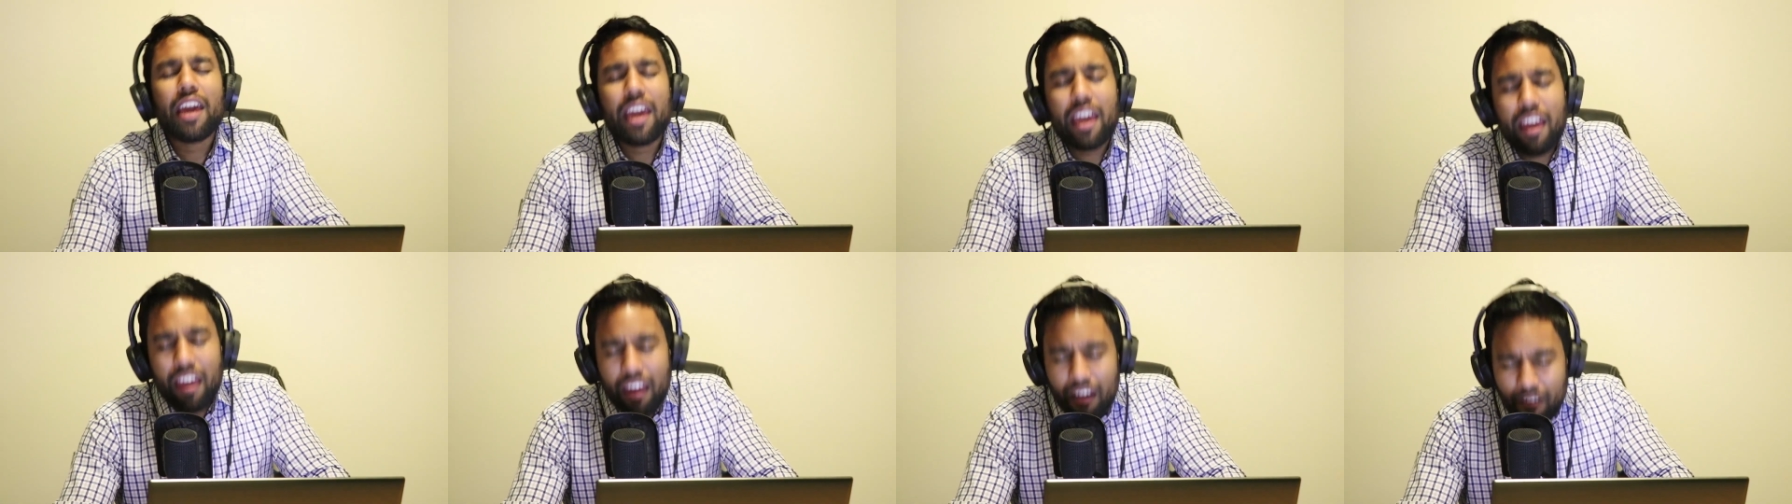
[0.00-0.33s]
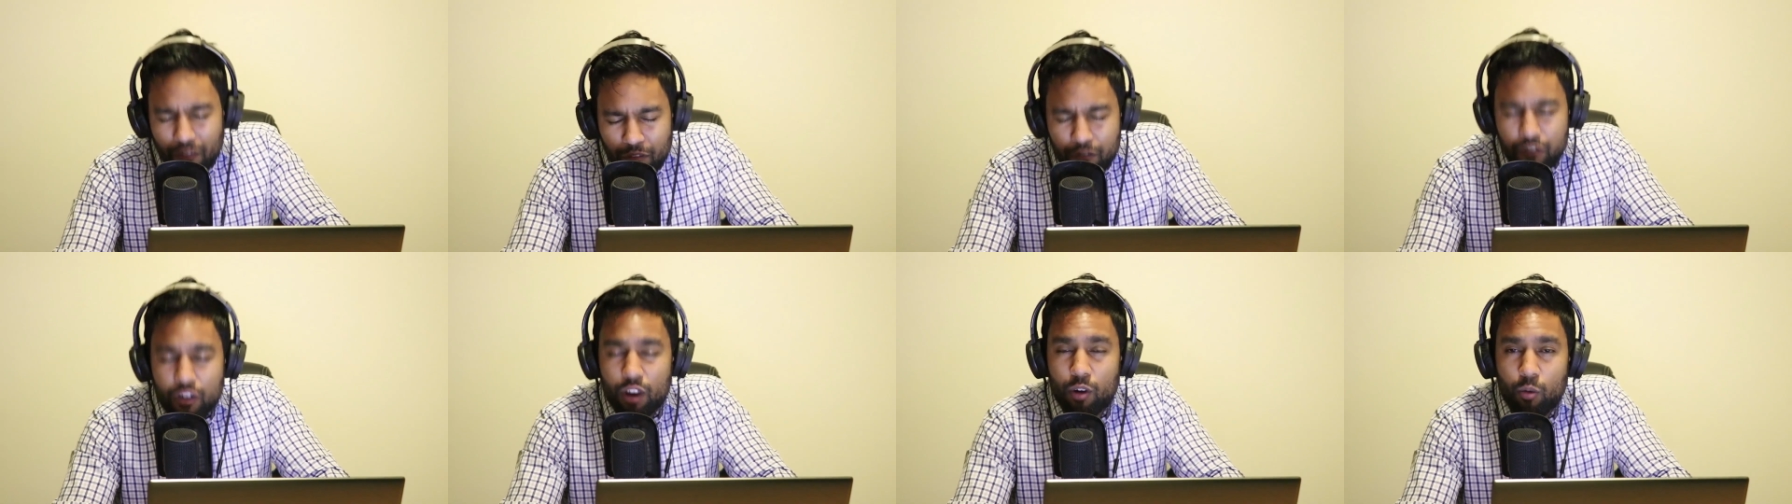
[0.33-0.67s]

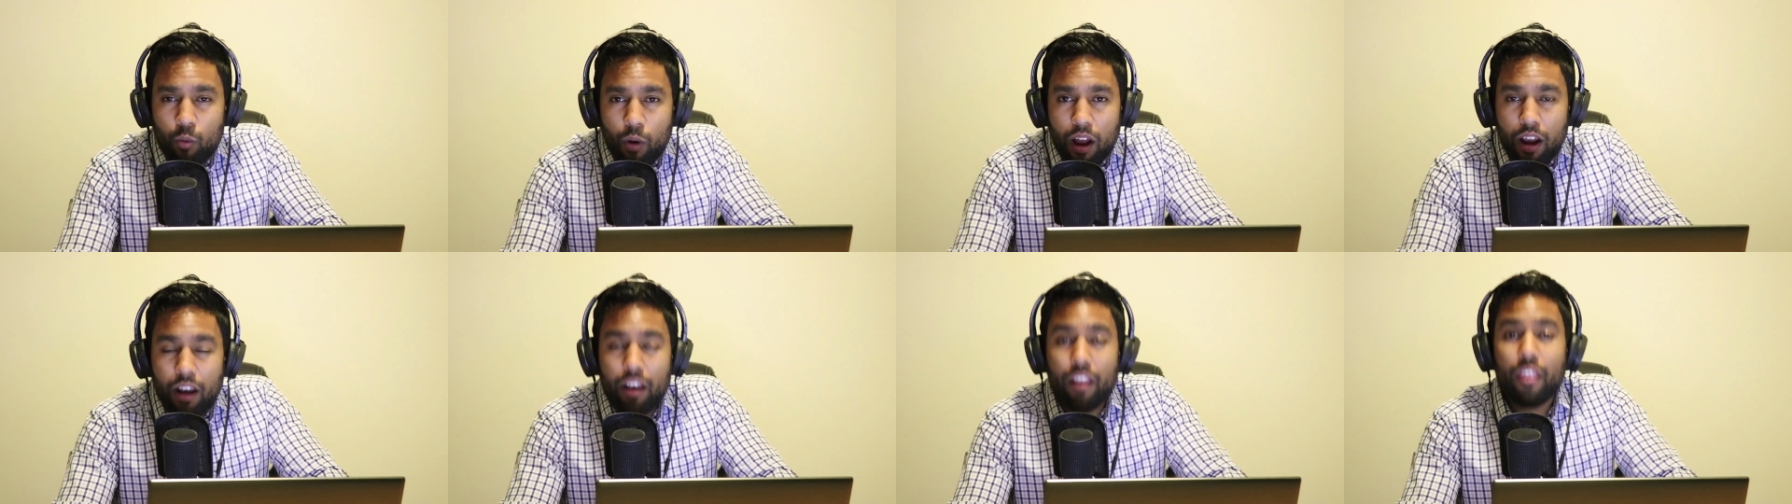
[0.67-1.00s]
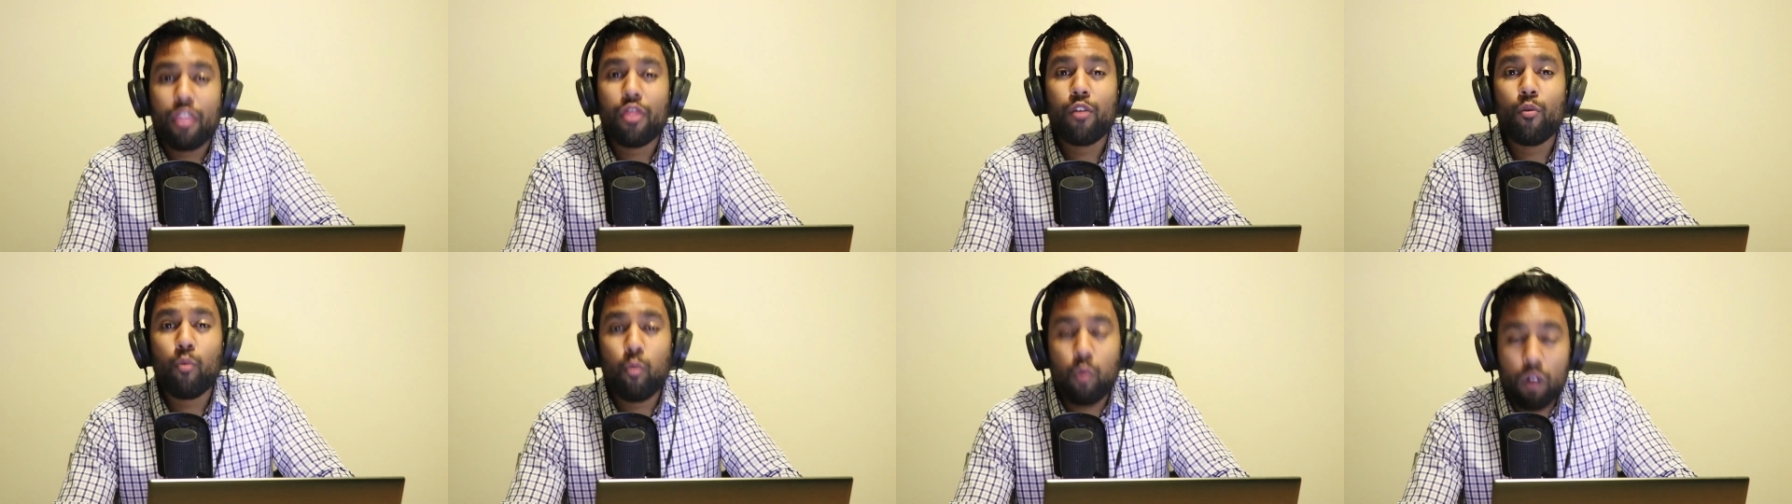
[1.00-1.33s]

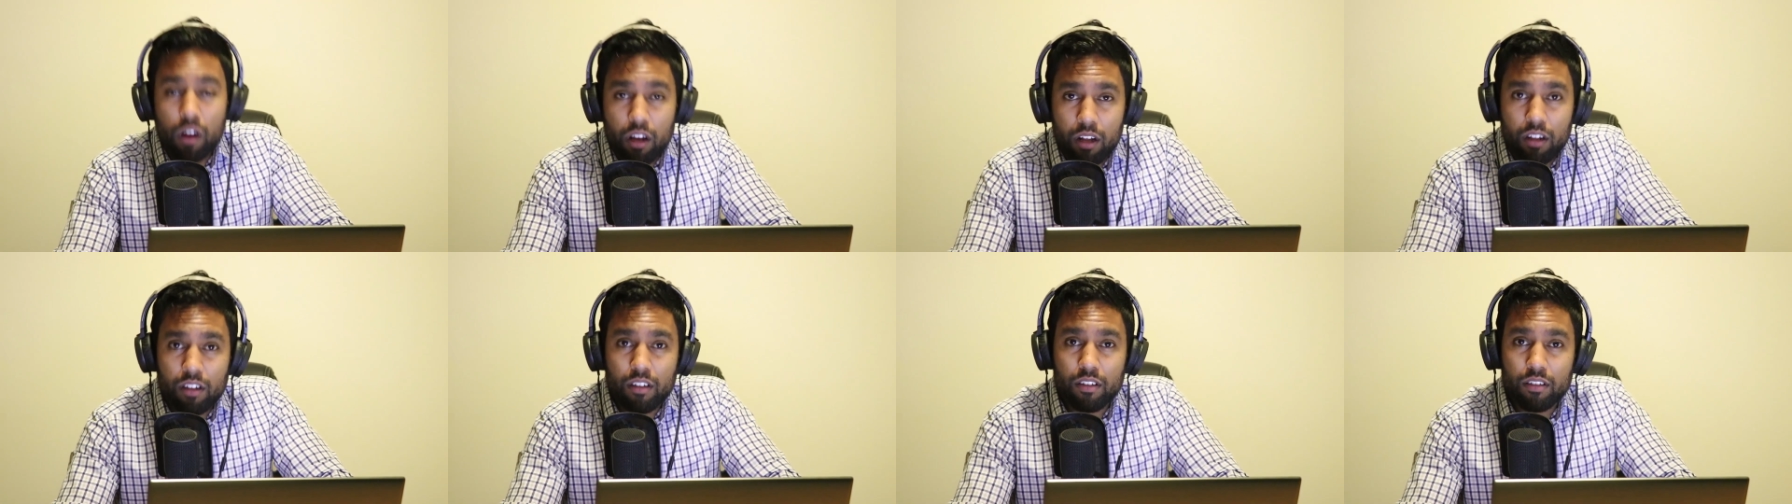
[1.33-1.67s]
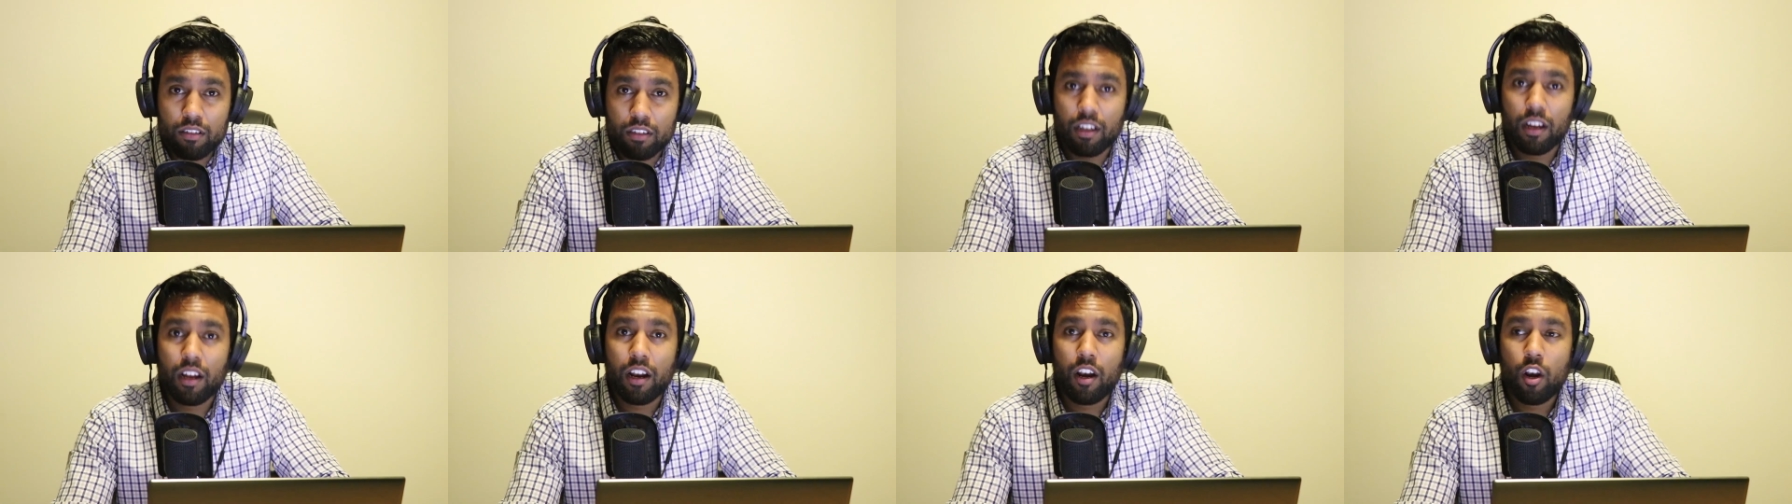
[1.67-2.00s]
everyone, the
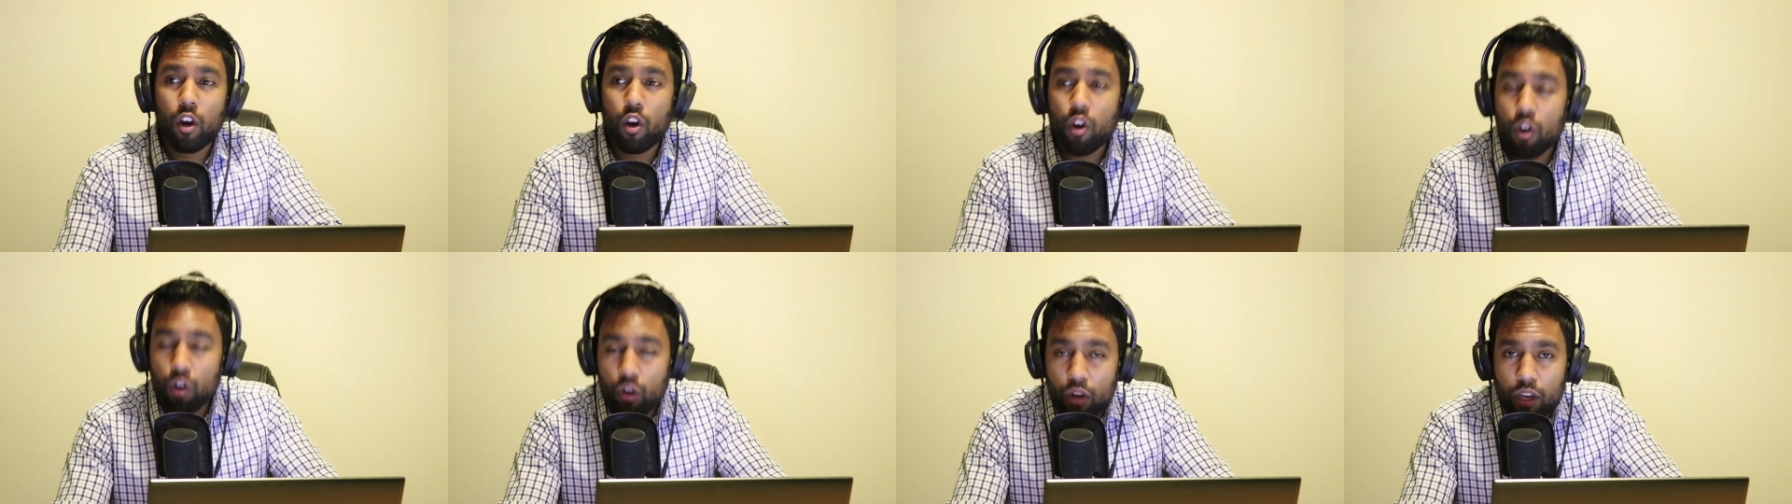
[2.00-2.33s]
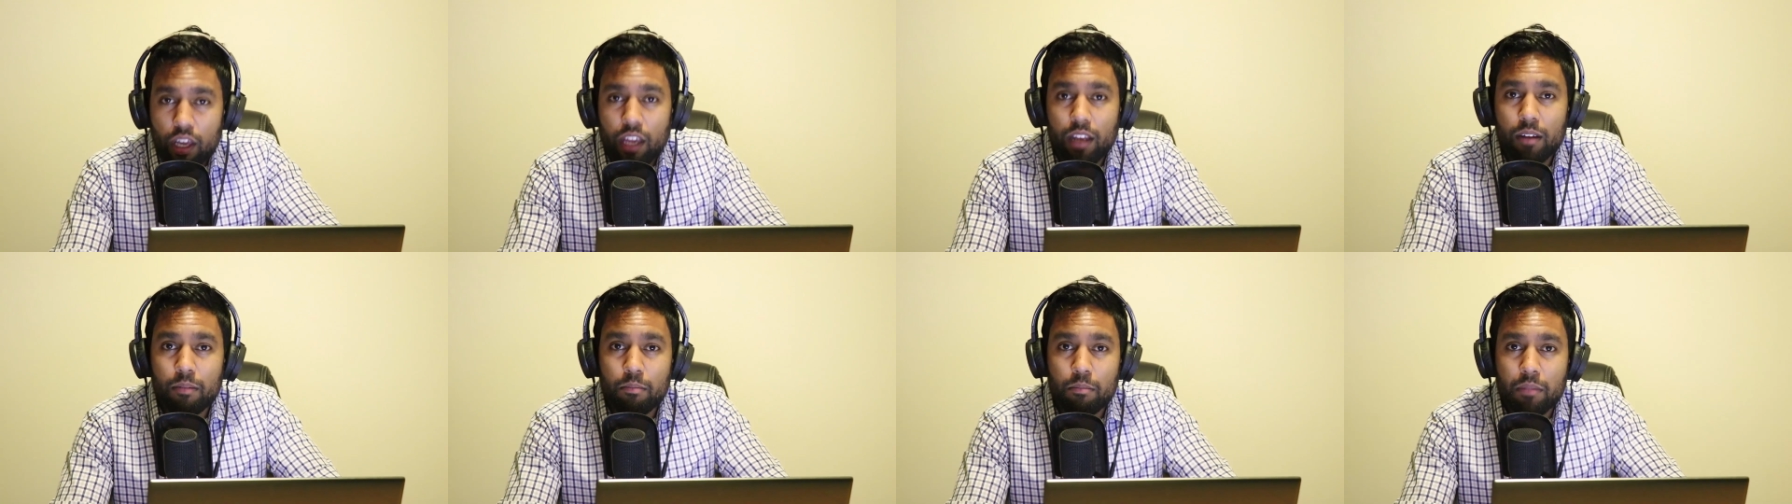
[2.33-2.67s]
world, look
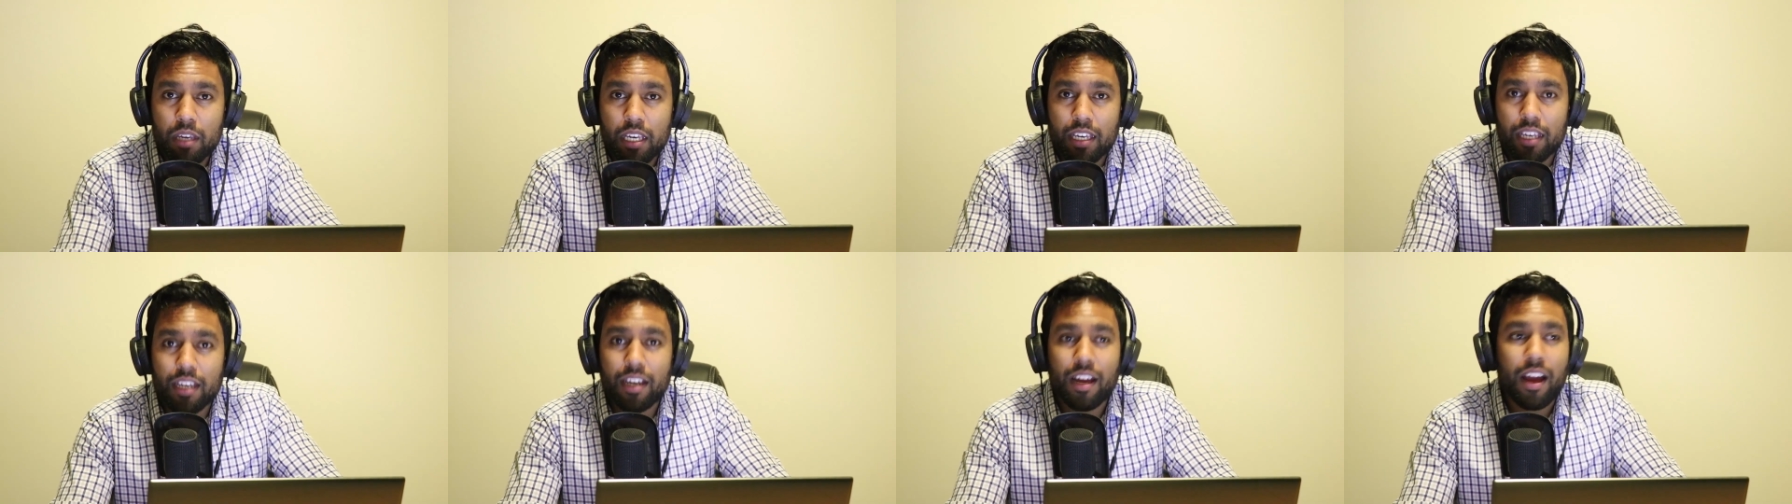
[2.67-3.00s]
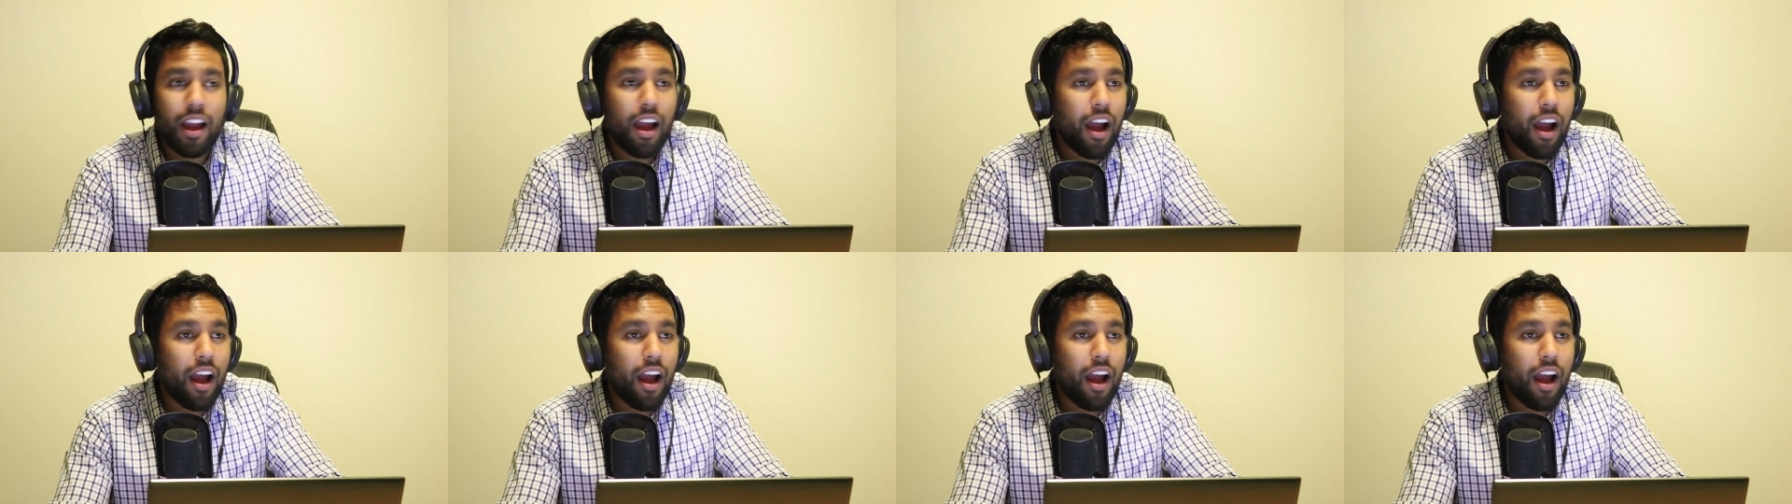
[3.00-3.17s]
at me.